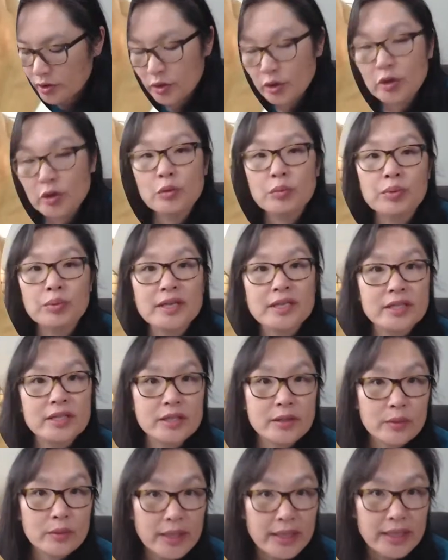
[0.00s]
2
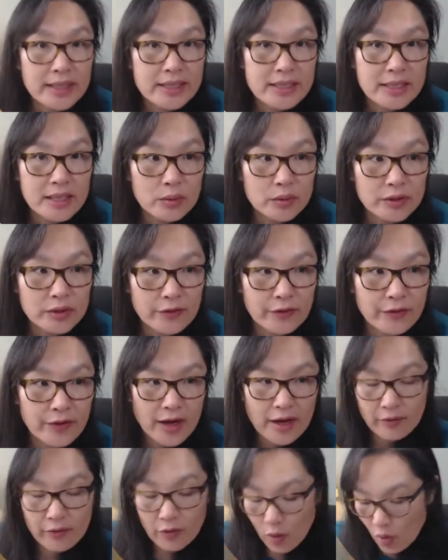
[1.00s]
+ 3 is equal to
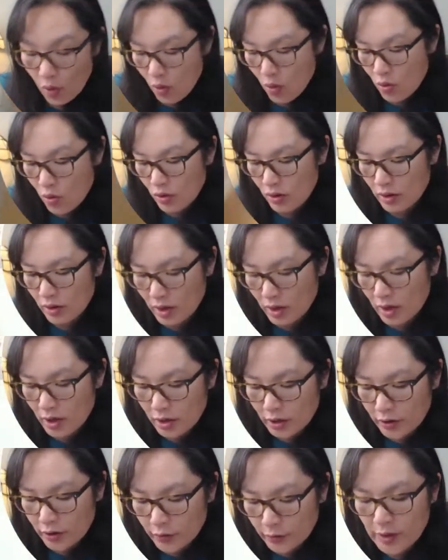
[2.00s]
5, or
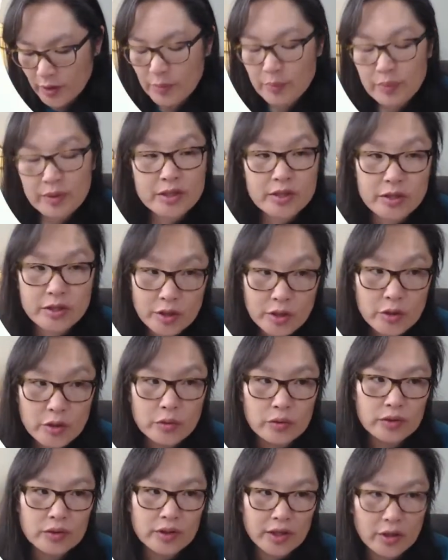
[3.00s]
3 +
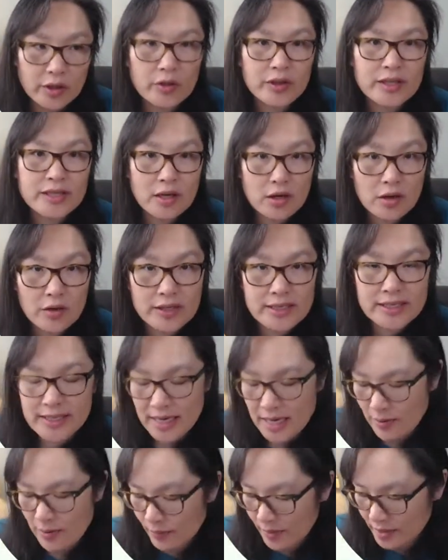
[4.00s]
2. It's all the
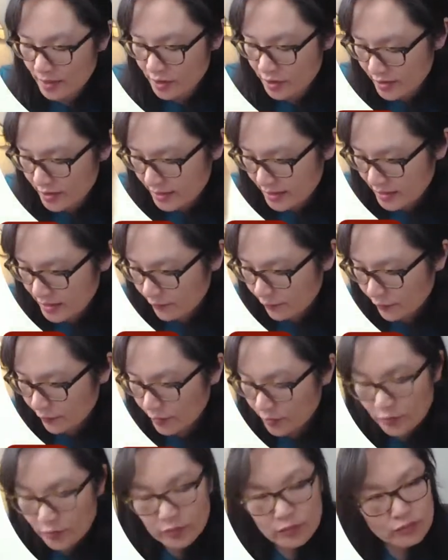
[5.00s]
same, but it's just a
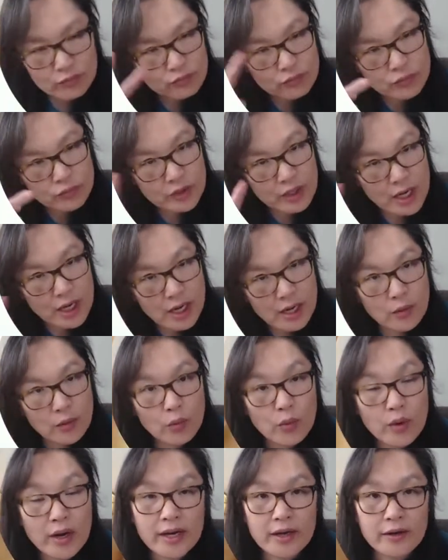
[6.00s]
different
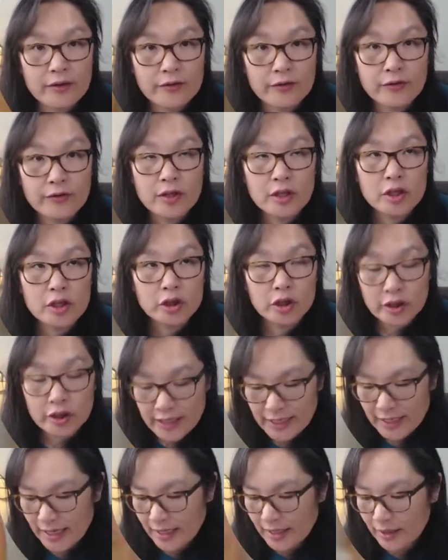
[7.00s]
way of
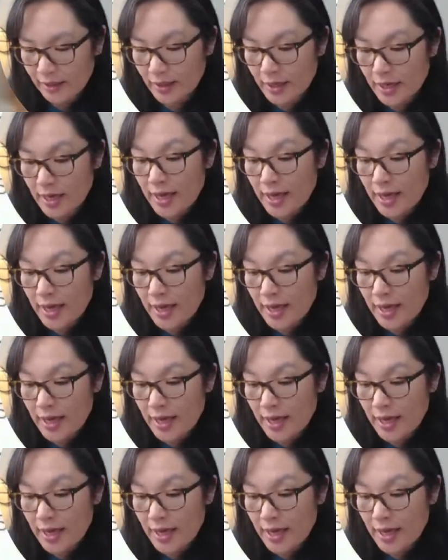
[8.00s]
looking at it.